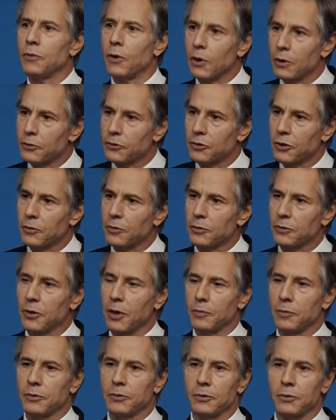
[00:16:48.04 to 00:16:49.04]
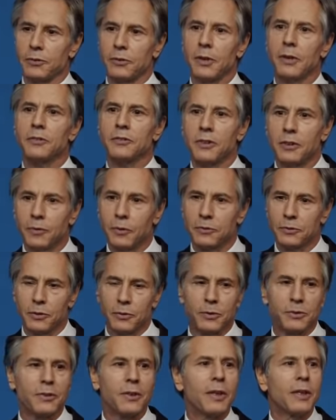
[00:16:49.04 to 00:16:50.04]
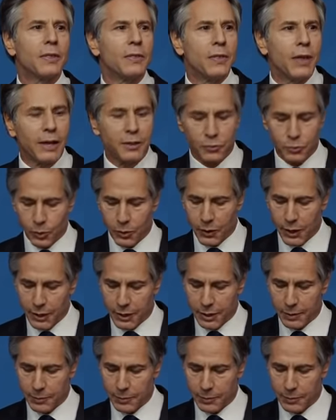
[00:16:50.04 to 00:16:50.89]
Foreign Service officers, civil servants, that's where